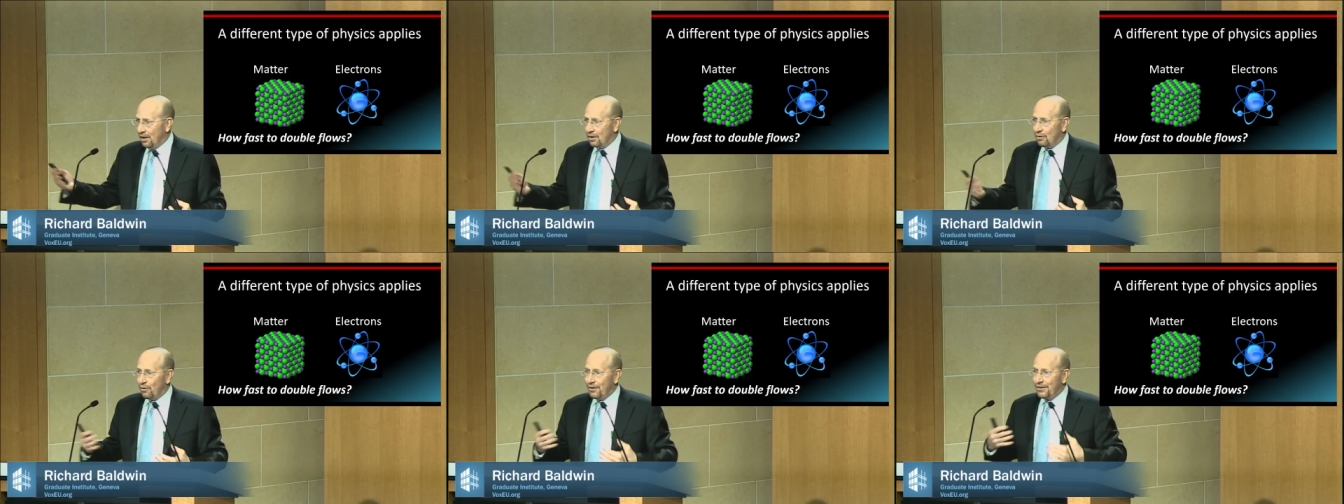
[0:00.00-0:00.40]

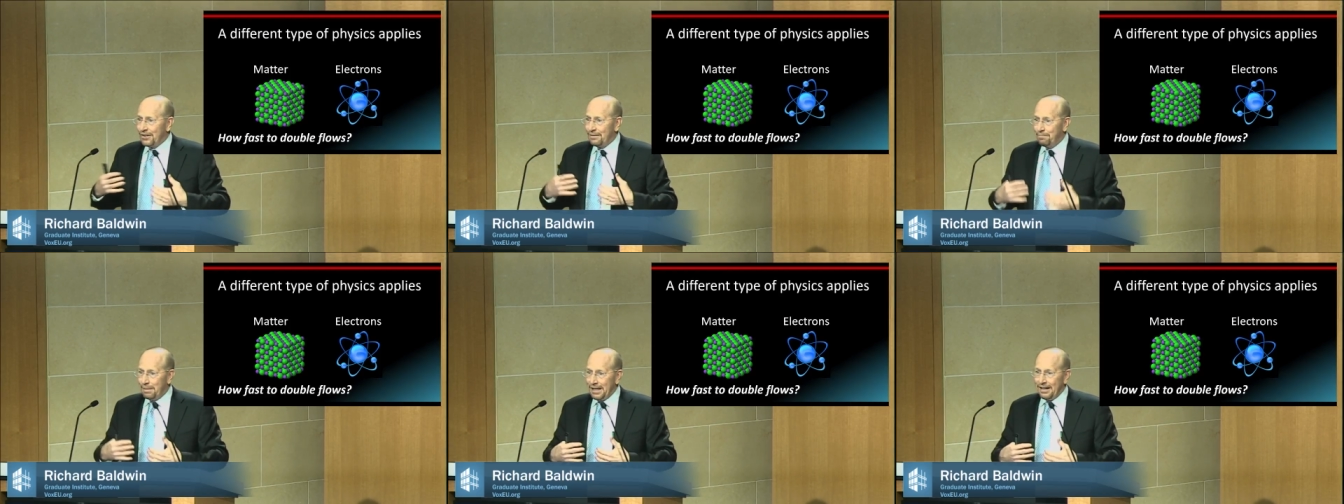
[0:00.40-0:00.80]
So the
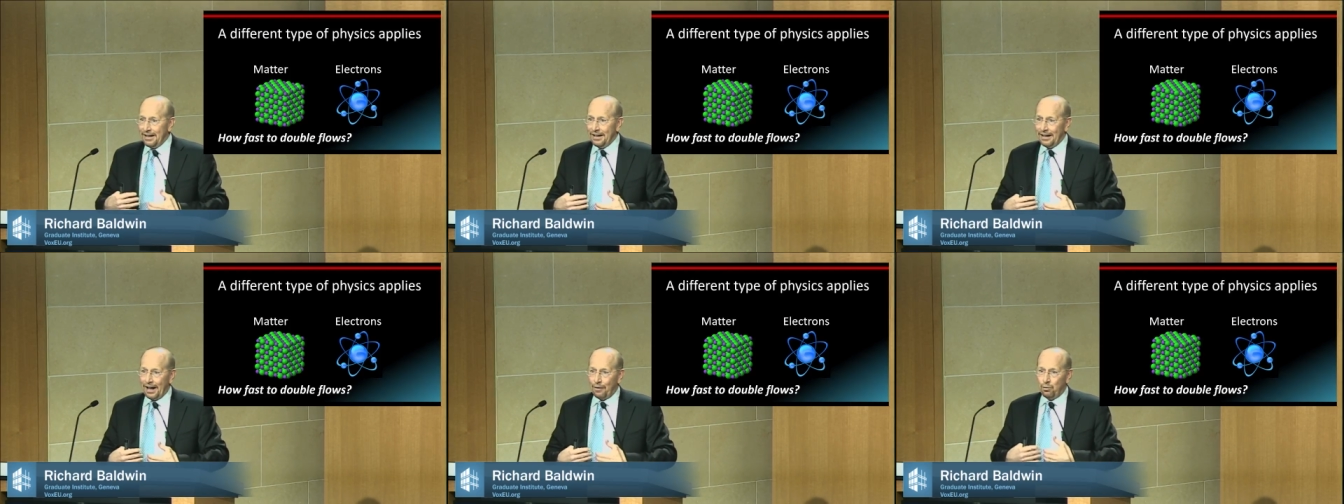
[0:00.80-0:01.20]

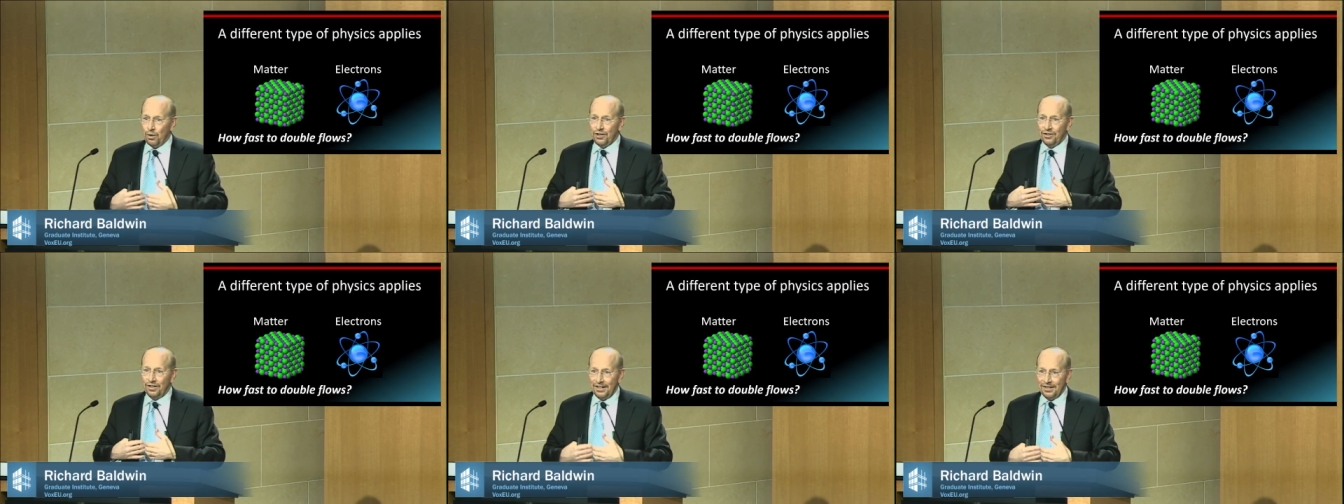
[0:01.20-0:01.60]
speed at
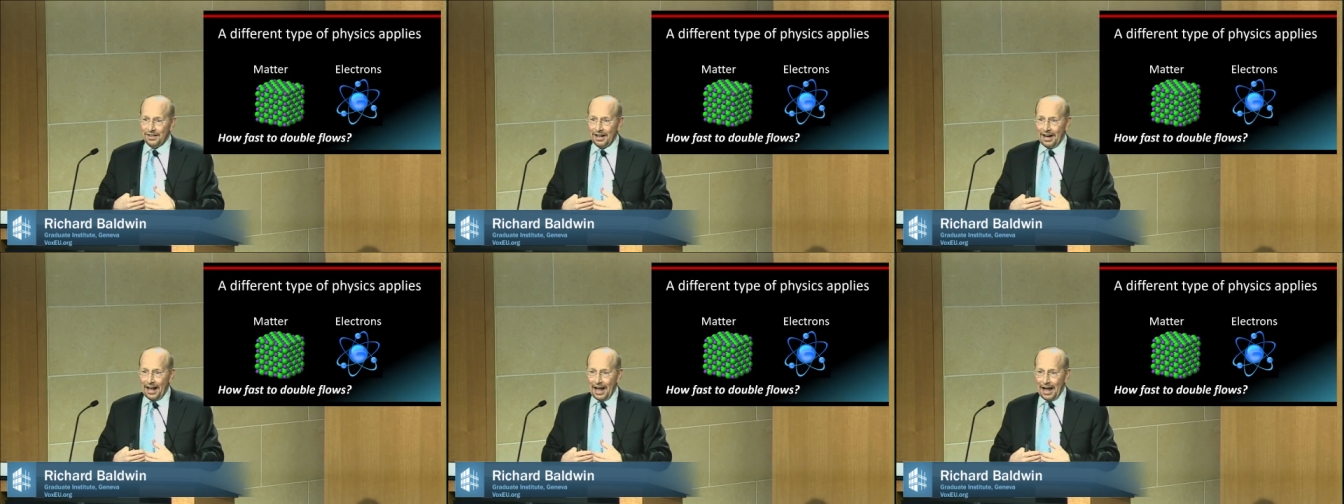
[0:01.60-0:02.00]
which this
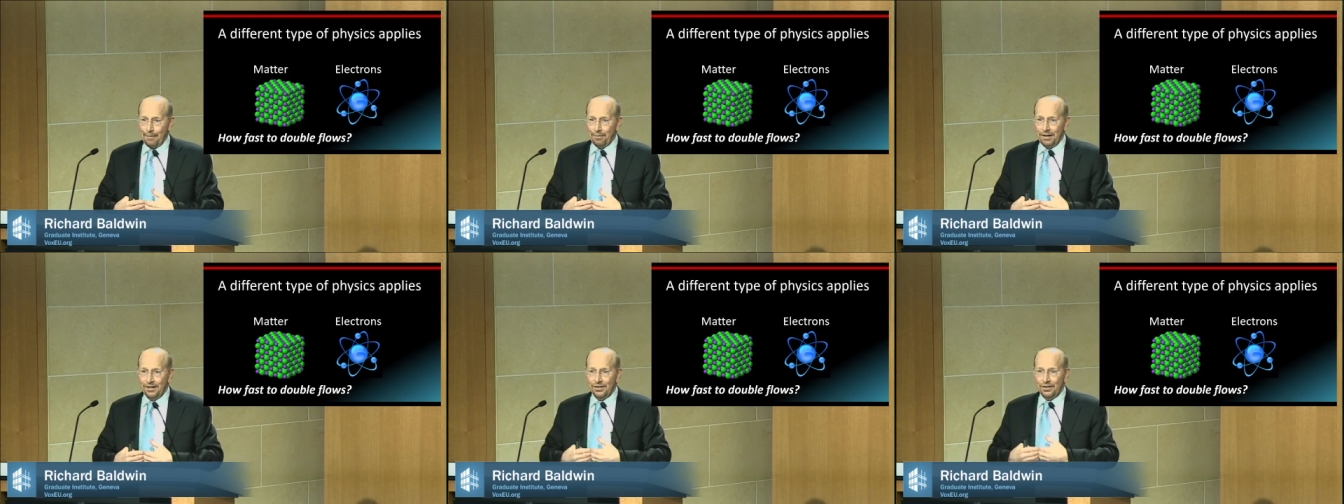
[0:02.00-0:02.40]
can
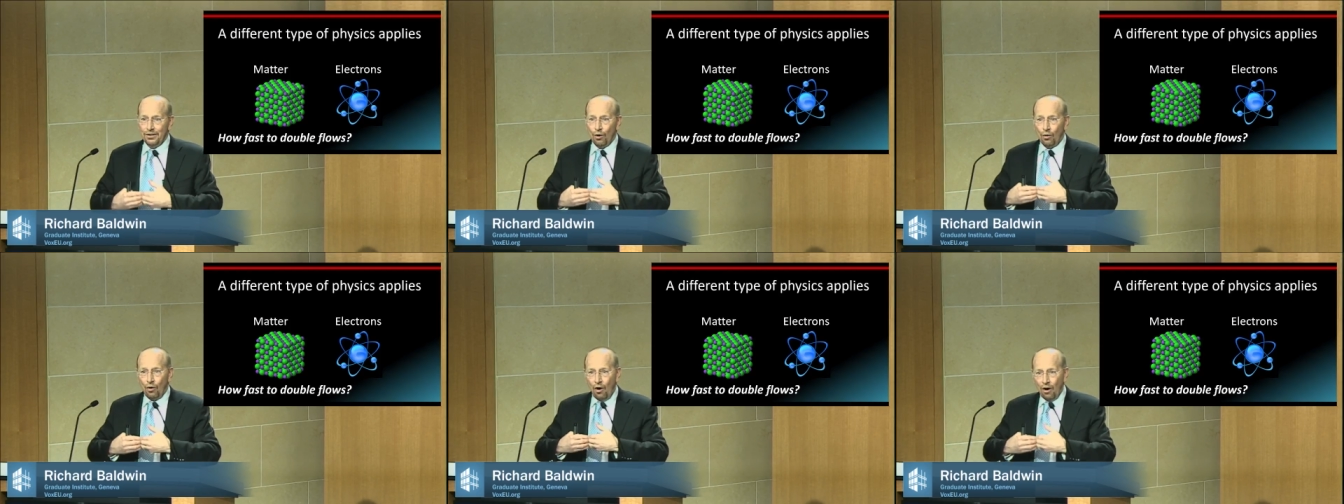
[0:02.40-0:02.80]
happen is
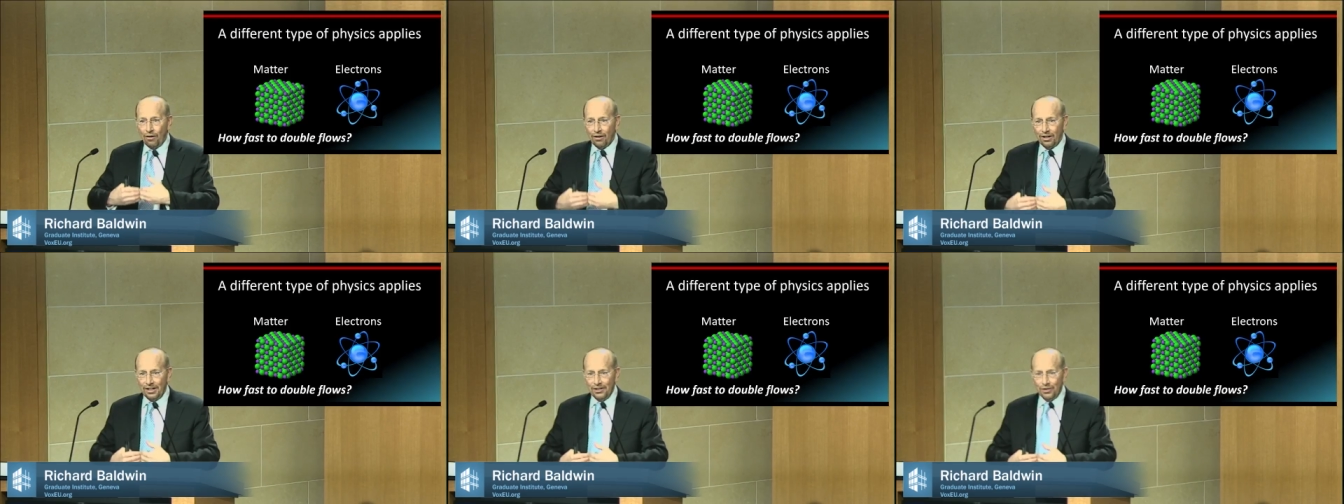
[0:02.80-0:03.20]
no
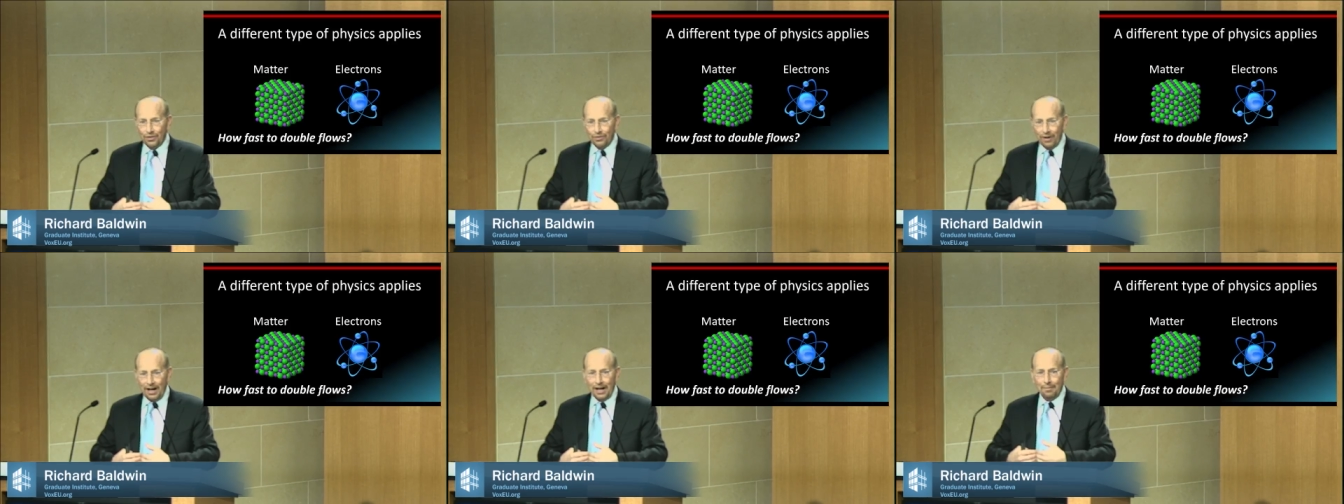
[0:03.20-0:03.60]
longer
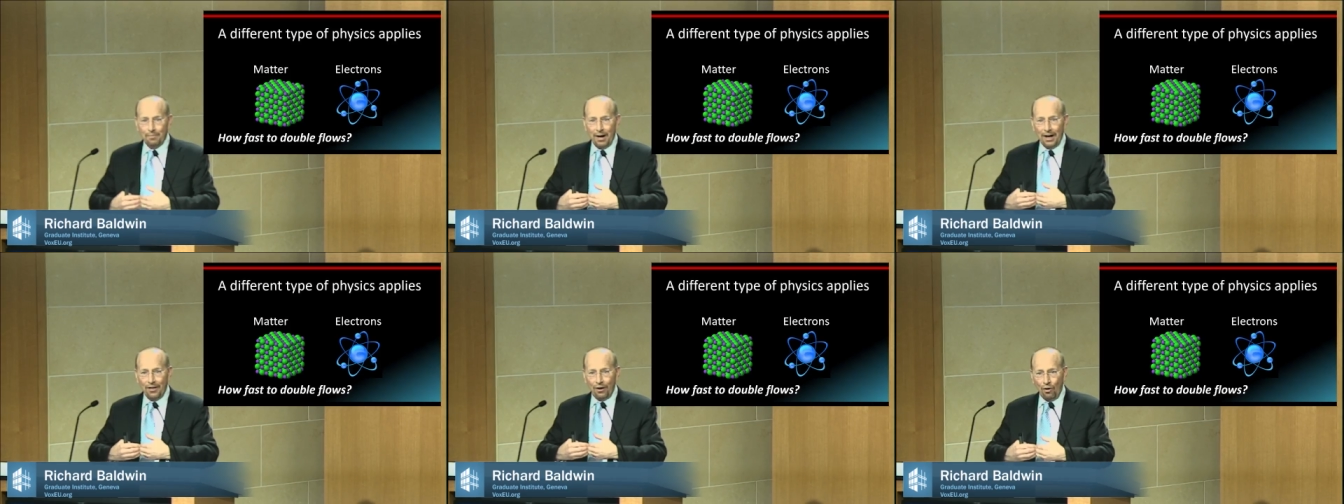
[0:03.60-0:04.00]
constrained
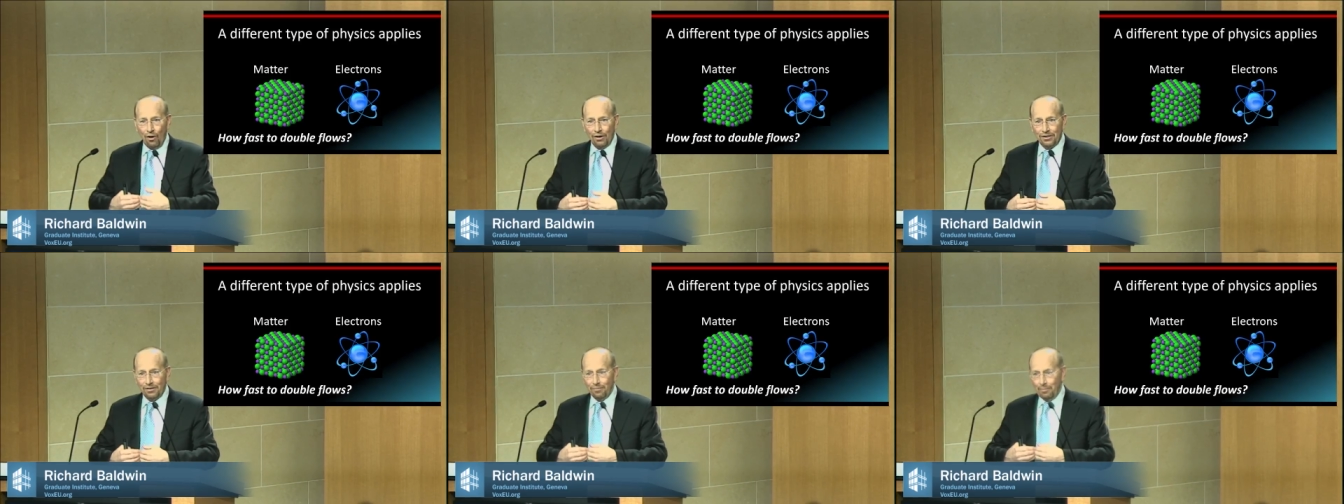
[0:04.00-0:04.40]
by the
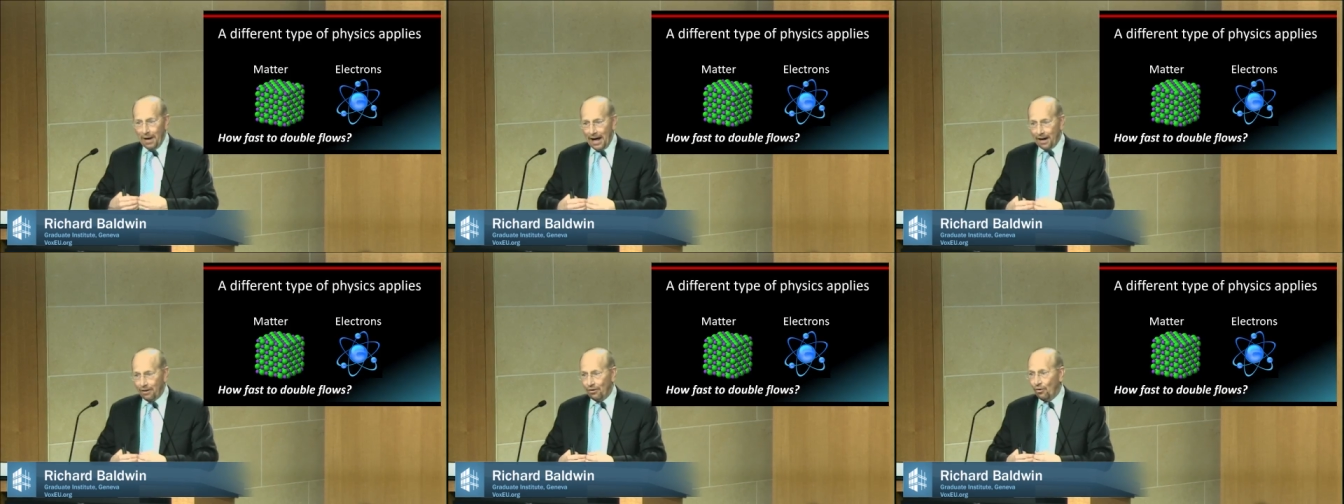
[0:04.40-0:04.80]
laws of
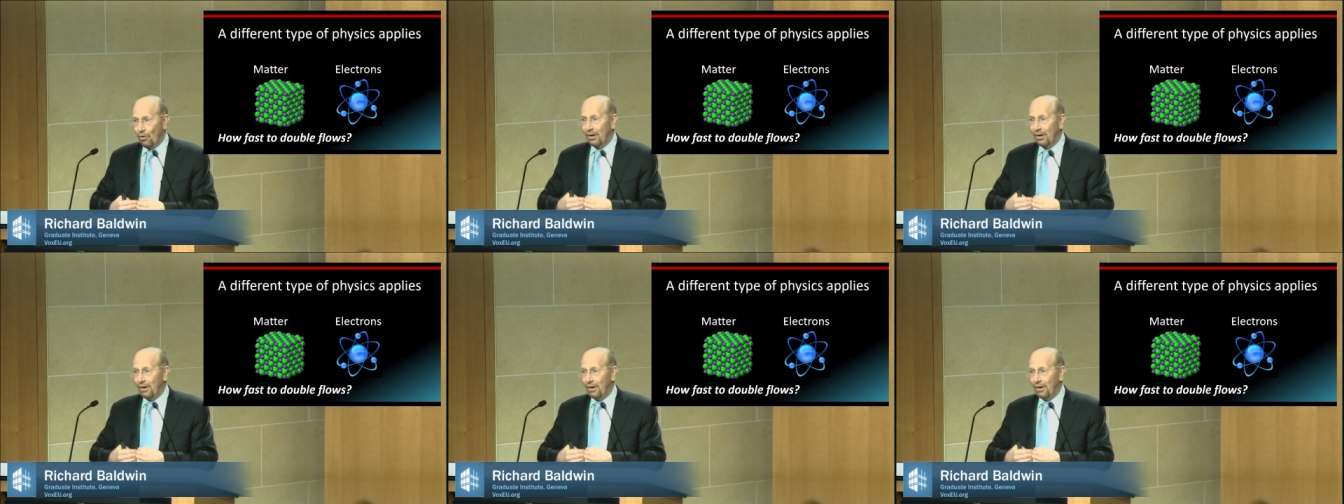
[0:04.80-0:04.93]
matter,